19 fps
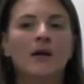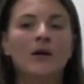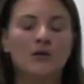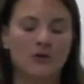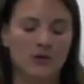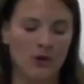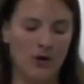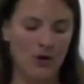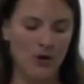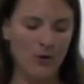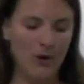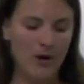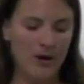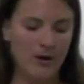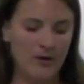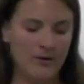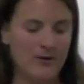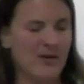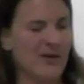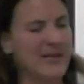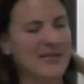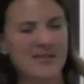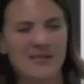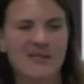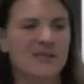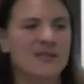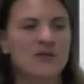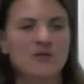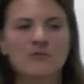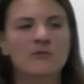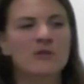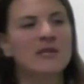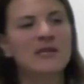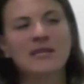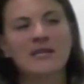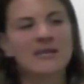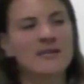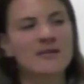So you can see this
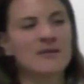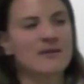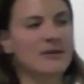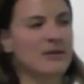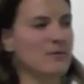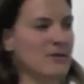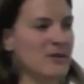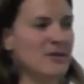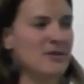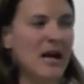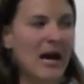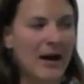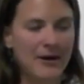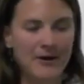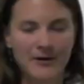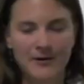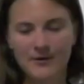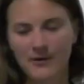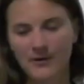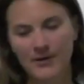really easily with Saturn.